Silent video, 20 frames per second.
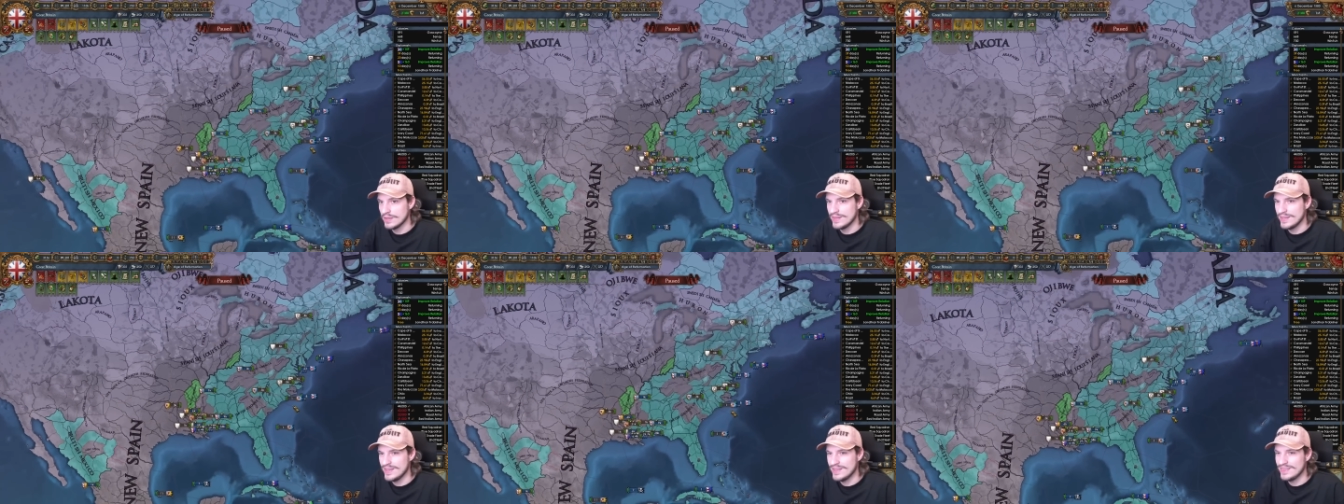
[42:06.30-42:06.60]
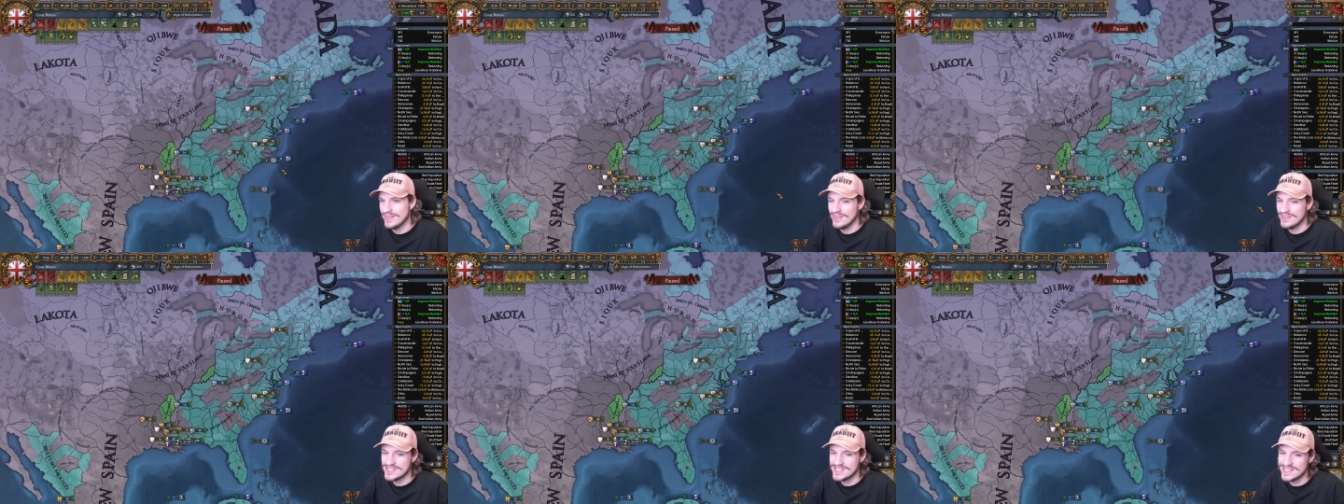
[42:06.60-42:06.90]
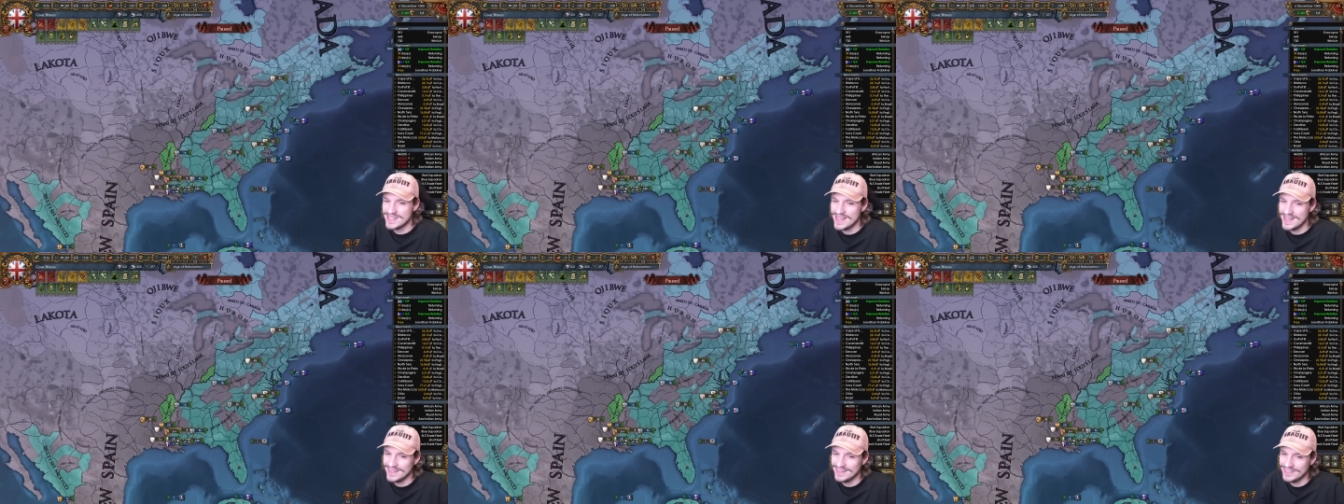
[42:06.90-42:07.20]
They
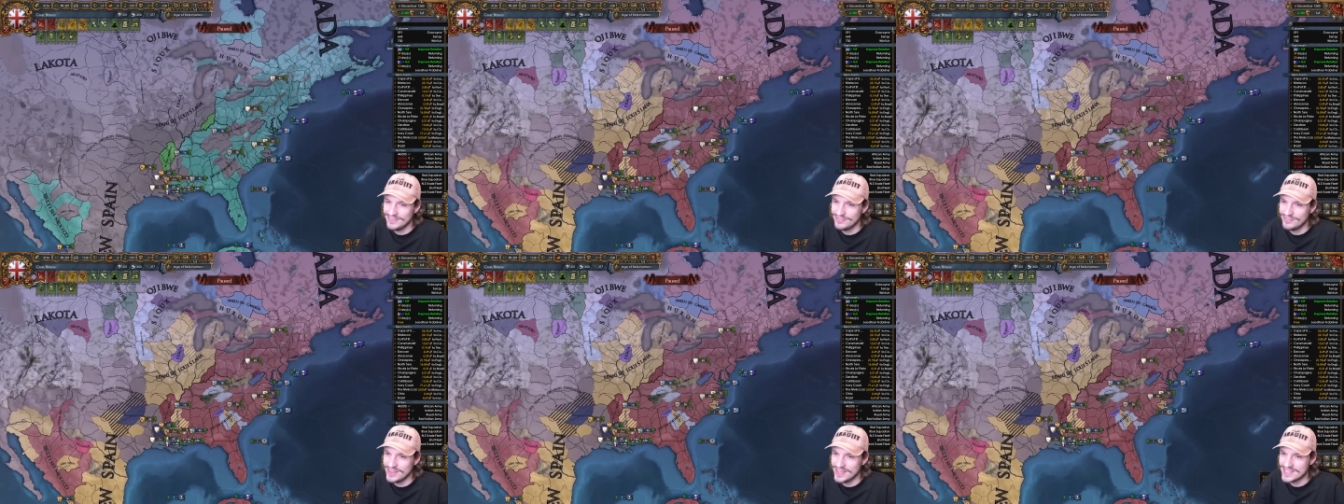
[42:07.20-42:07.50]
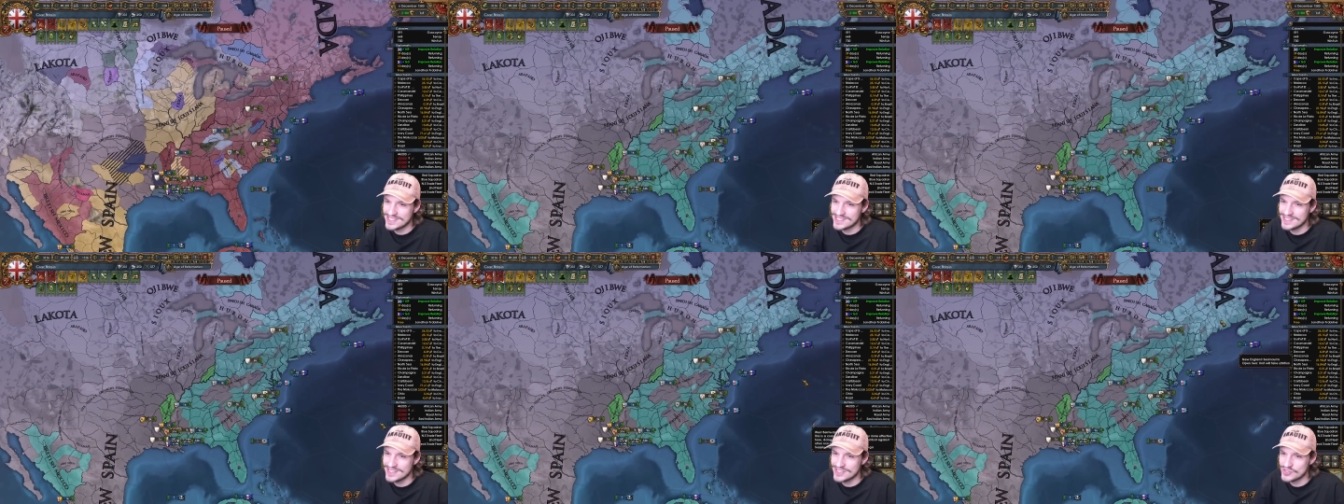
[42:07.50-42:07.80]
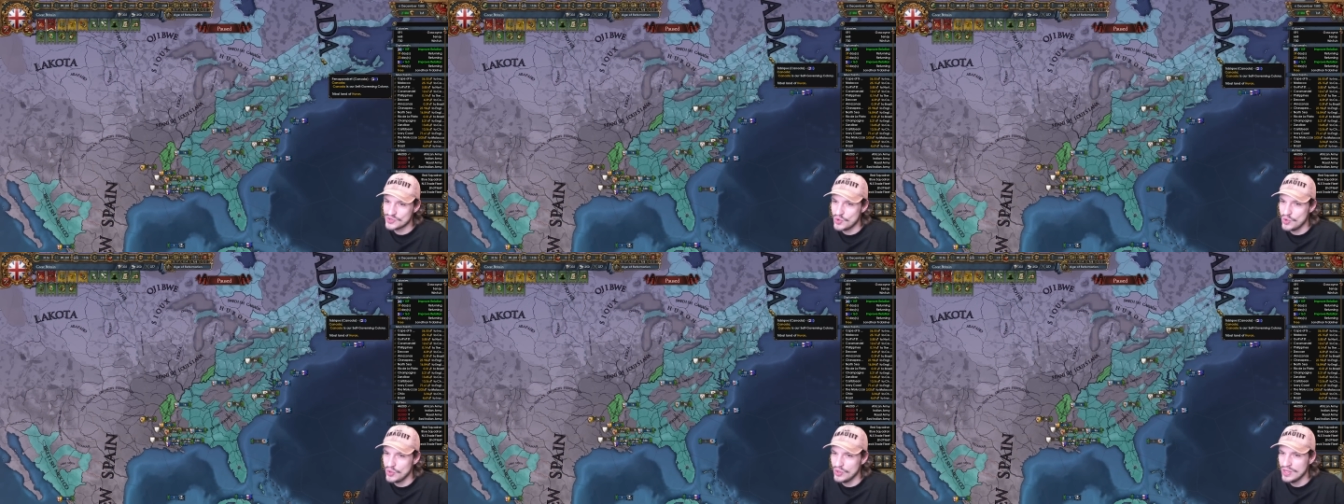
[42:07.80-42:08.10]
slightly fixed this
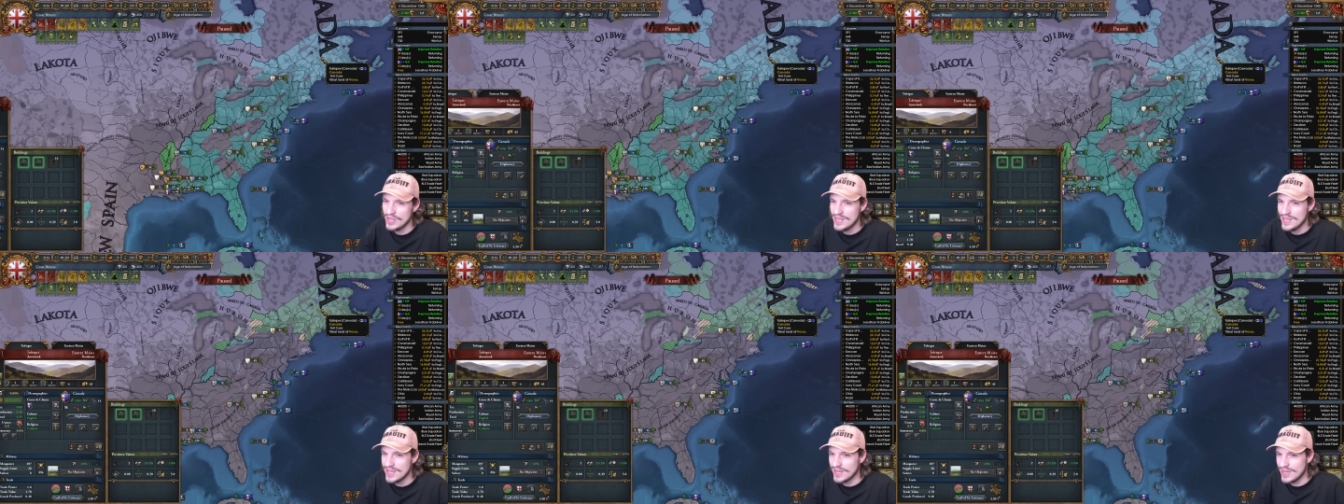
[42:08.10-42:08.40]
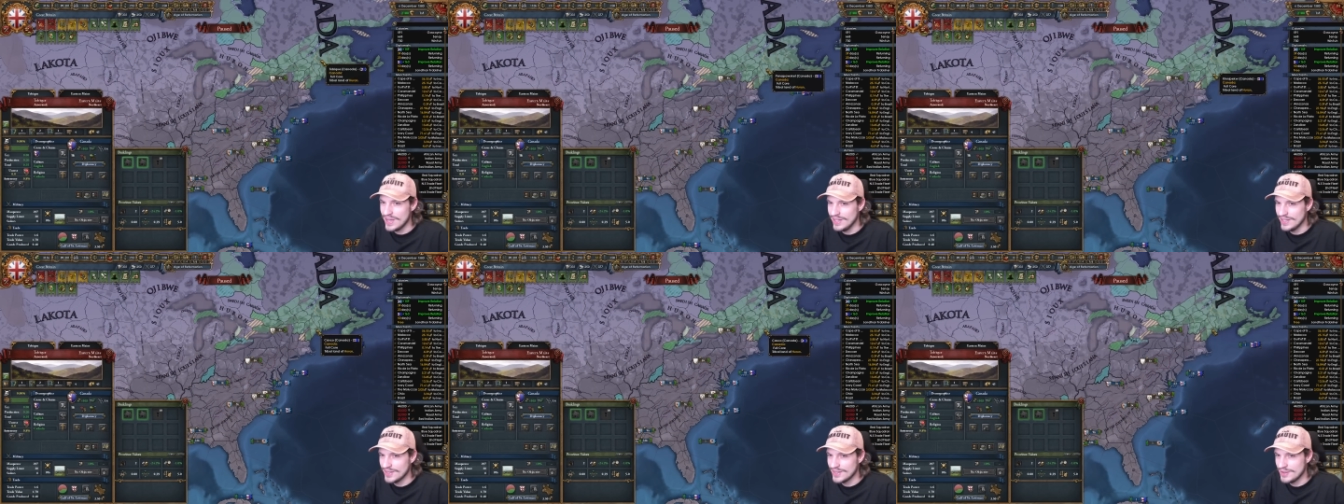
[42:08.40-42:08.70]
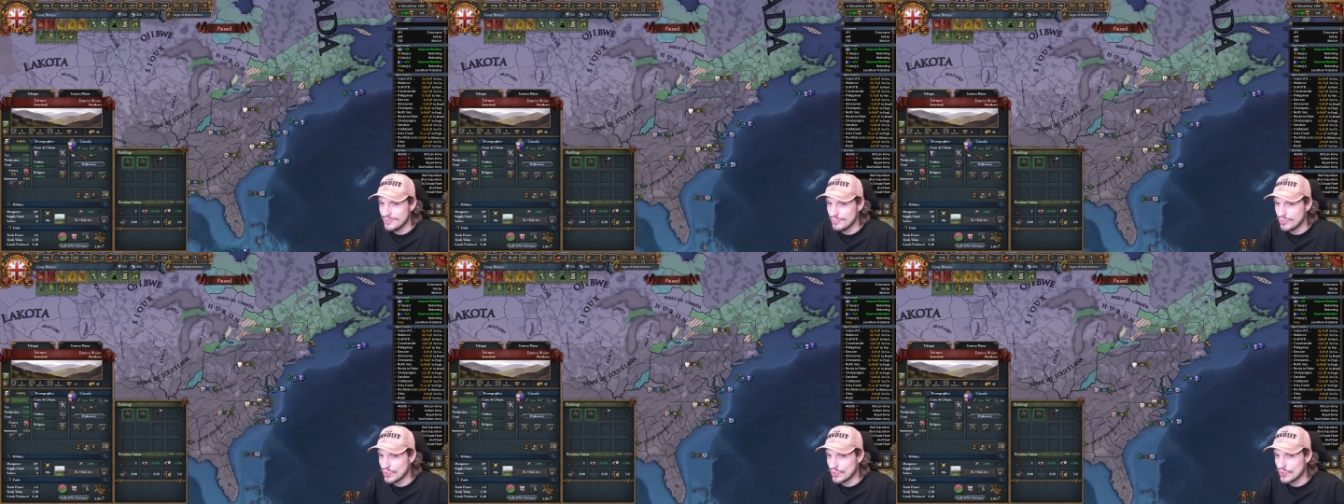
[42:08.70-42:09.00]
whole colony
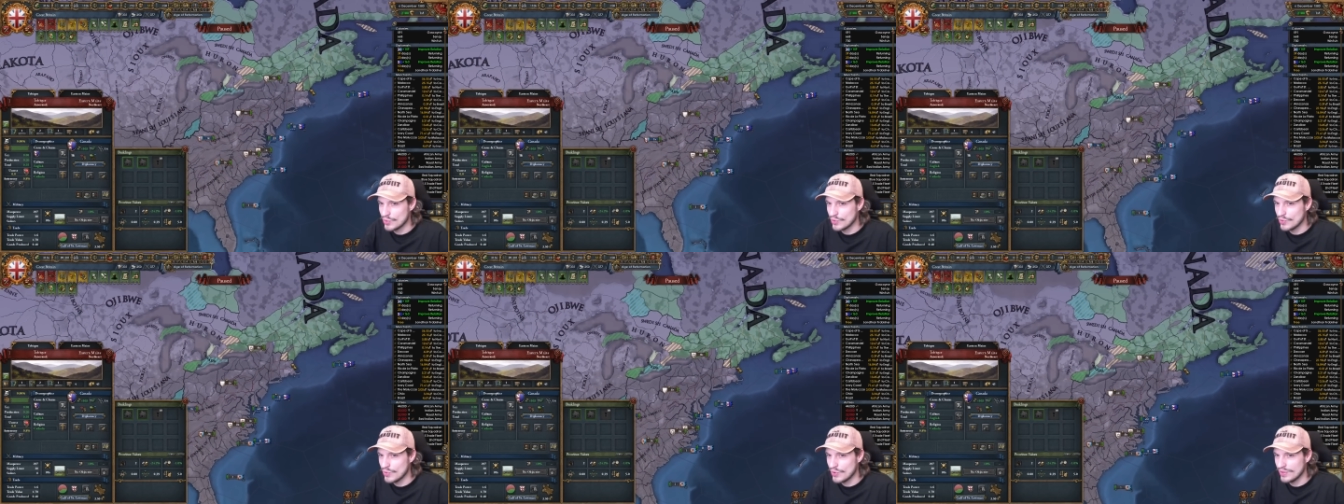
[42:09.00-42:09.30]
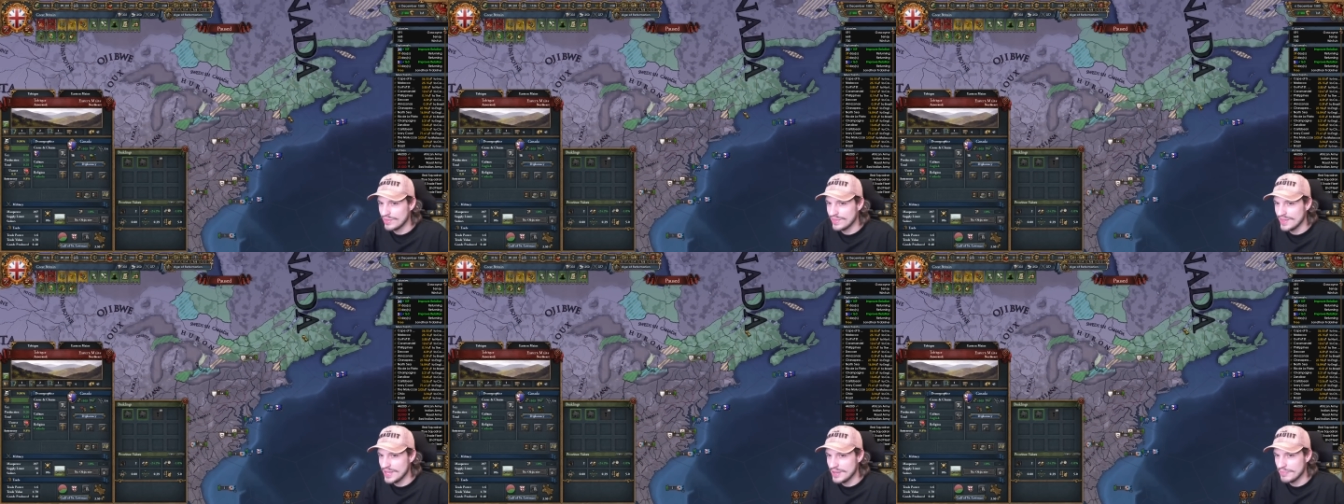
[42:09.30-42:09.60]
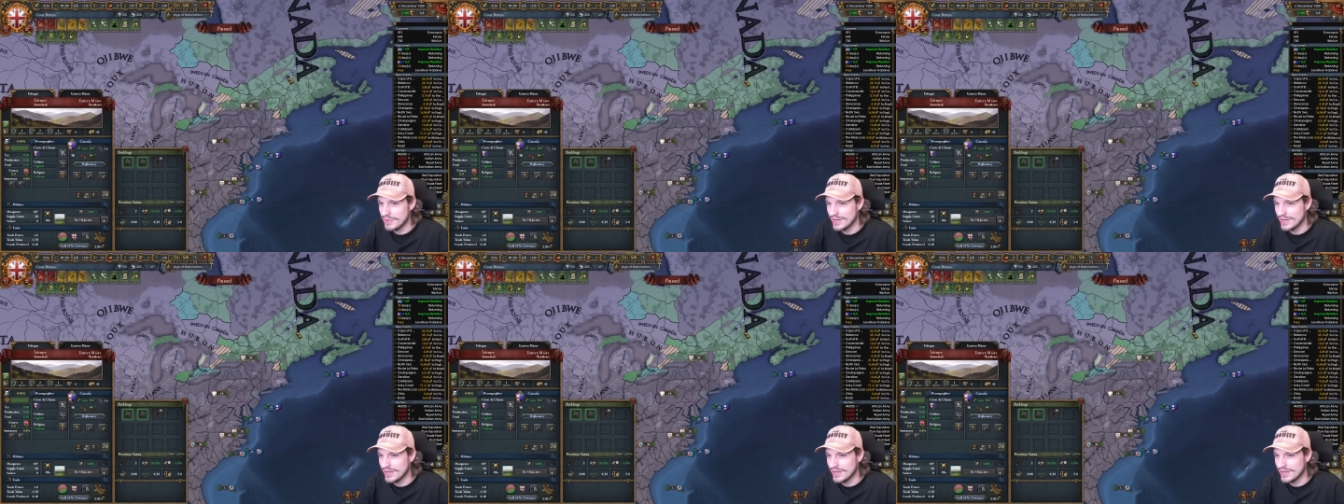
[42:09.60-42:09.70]
border gore thing.